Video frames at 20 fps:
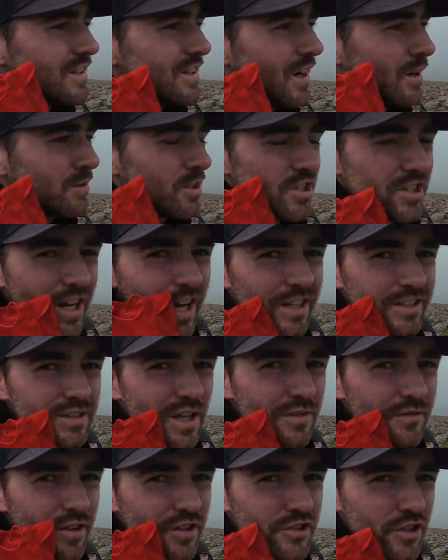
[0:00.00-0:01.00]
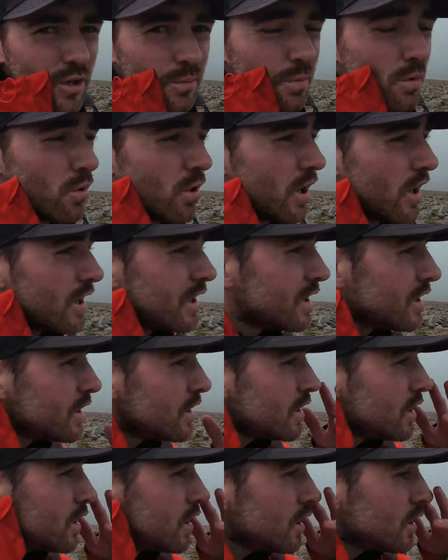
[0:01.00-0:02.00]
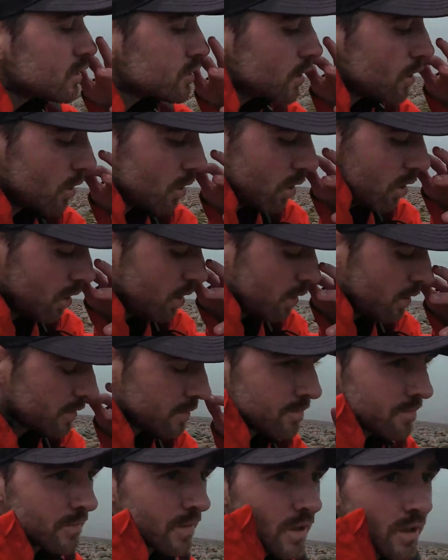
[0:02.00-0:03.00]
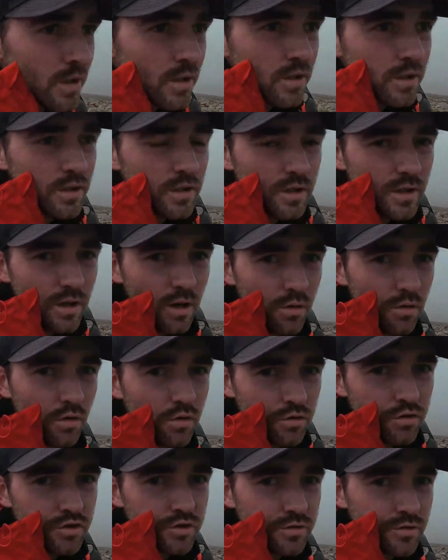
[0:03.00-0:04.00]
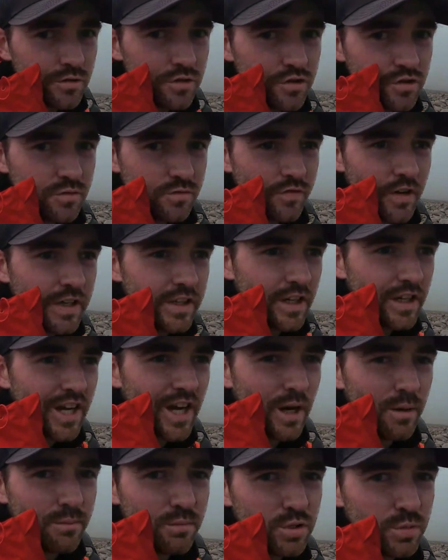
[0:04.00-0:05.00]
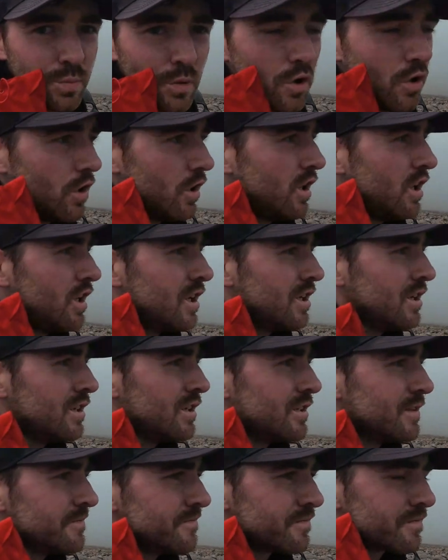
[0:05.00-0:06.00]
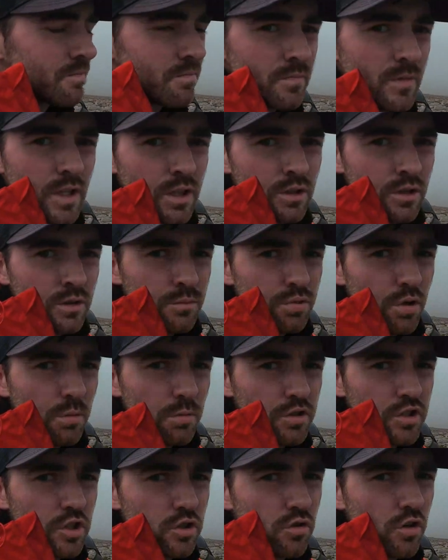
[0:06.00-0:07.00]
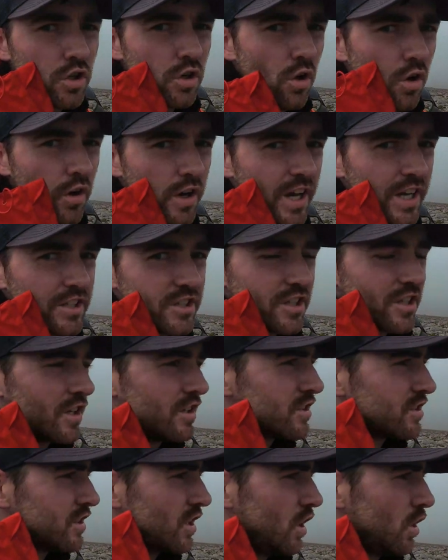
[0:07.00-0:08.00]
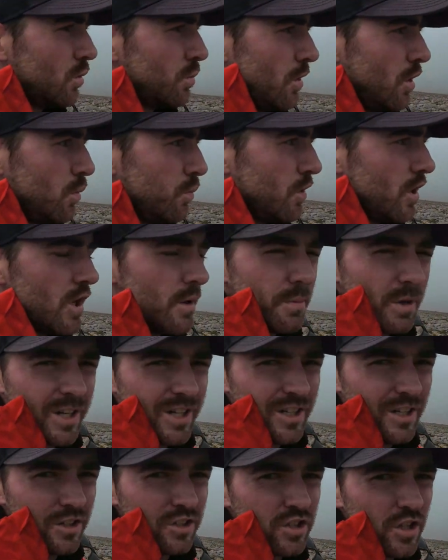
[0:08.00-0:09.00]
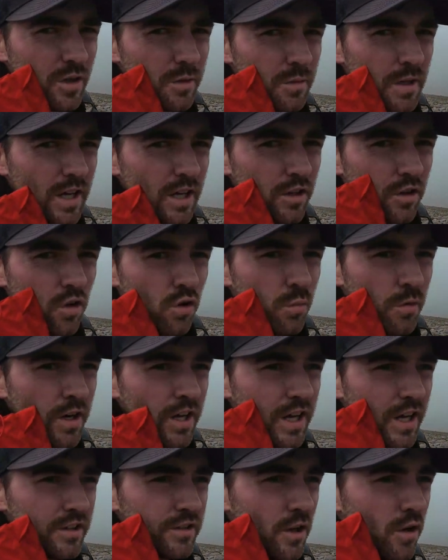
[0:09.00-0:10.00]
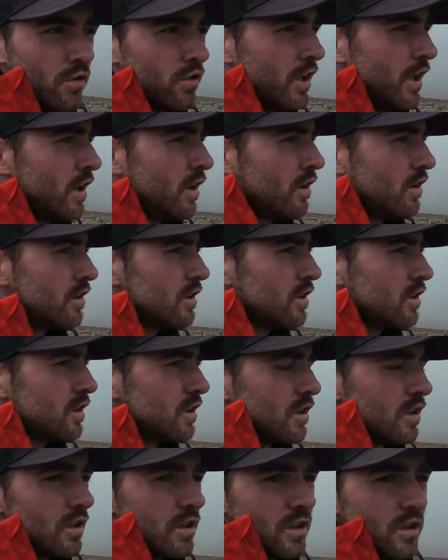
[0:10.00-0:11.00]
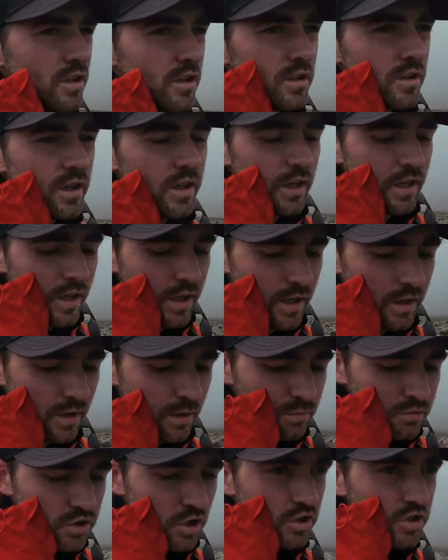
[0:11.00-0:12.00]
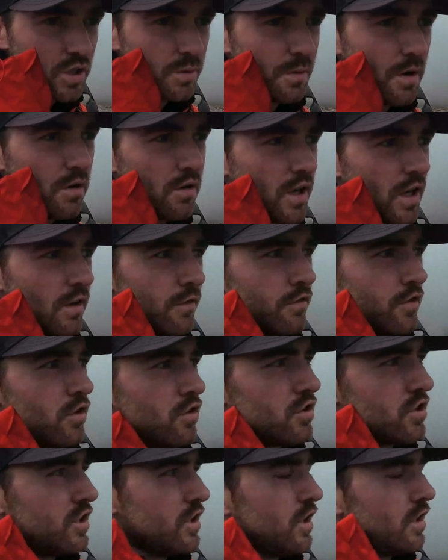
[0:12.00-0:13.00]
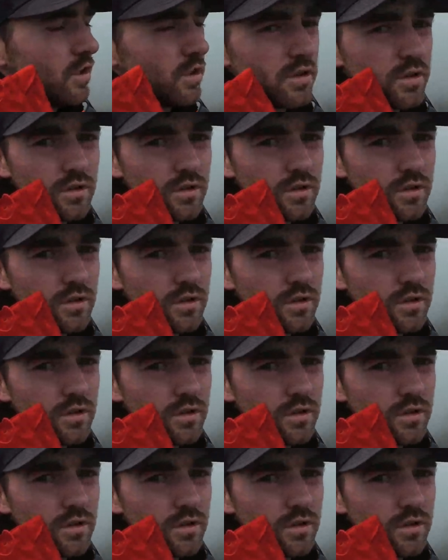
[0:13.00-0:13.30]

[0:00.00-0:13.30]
I'm just asking for trouble. So I'll go and find a camp spot. Probably just go to Loch Etchachan still, but I'll play it by ear, see how I'm getting on when I get down there. I'm just about getting views here,